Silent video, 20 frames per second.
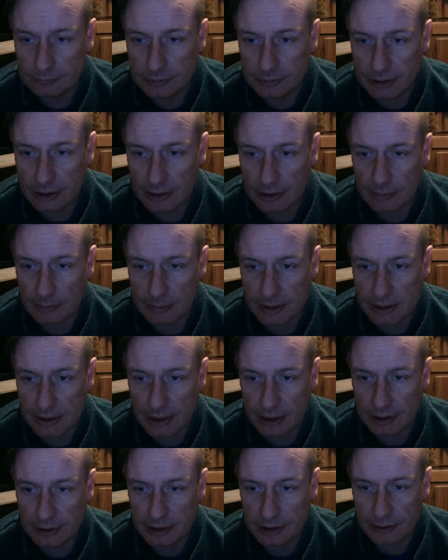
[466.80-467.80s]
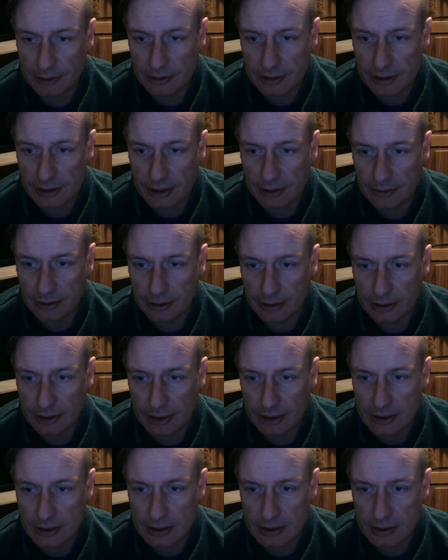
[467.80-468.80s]
Still I'm staying. Cheers, Terry.
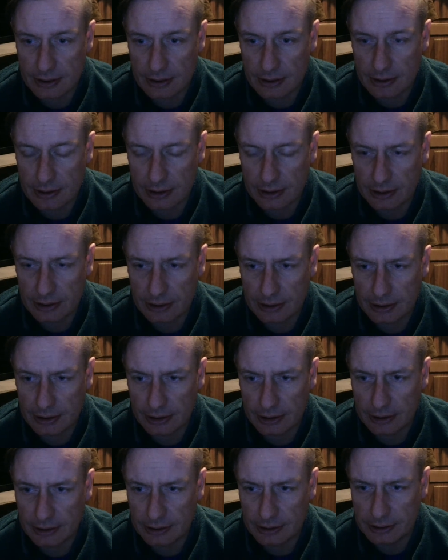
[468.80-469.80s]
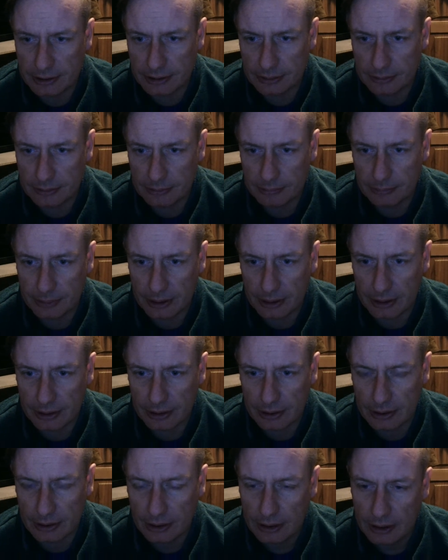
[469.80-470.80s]
Yes, indeed, Jude,
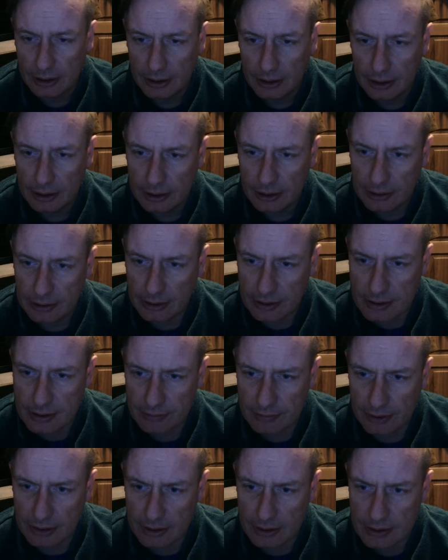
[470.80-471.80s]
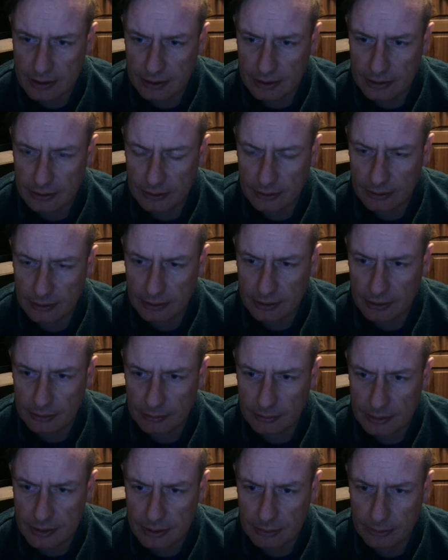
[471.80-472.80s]
mate. Terry Savalas, I thought
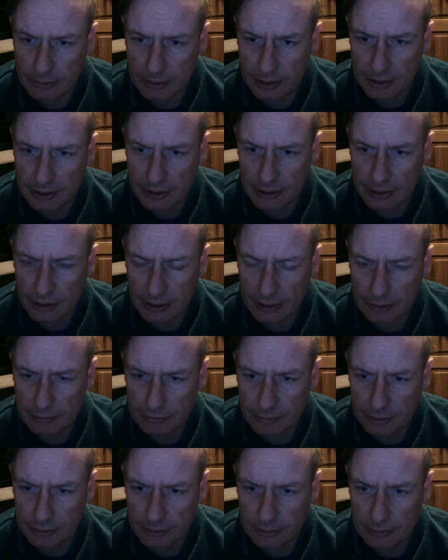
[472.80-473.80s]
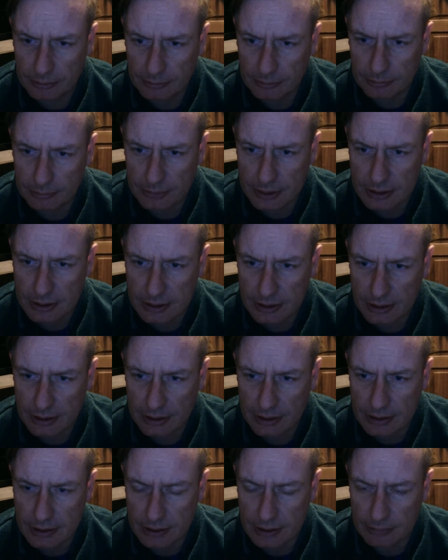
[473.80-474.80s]
there was quite a few
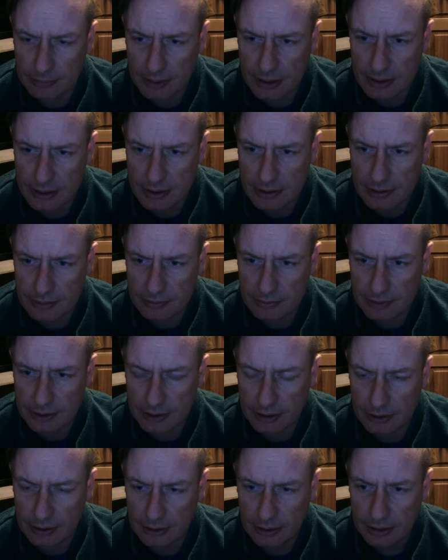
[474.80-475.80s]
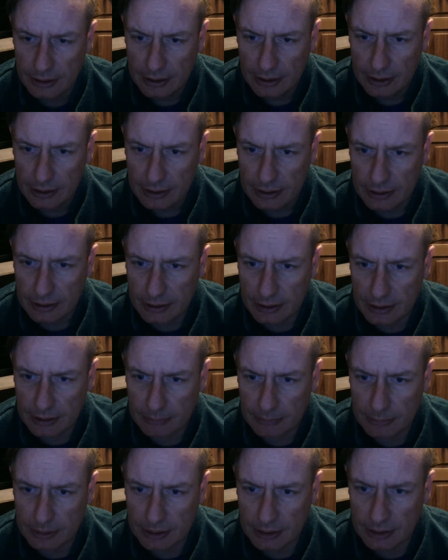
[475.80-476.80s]
mistakes in Masters of the Air,
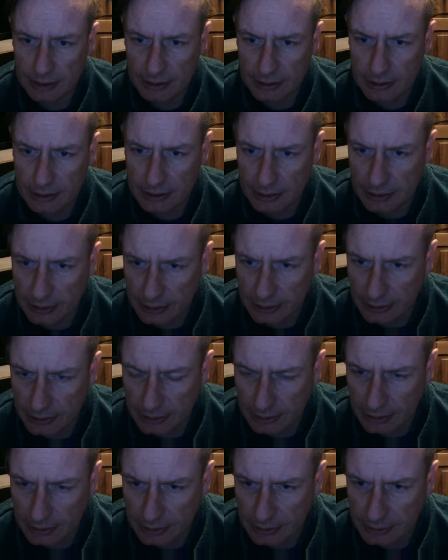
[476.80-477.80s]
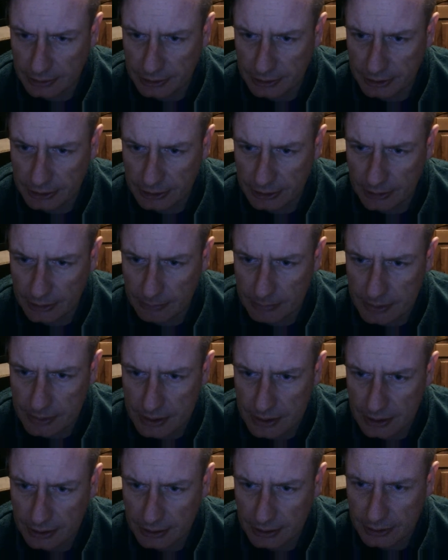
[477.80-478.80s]
namely the
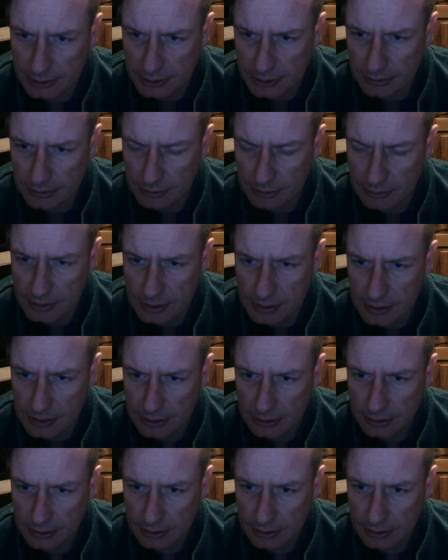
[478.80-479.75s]
GMC trucks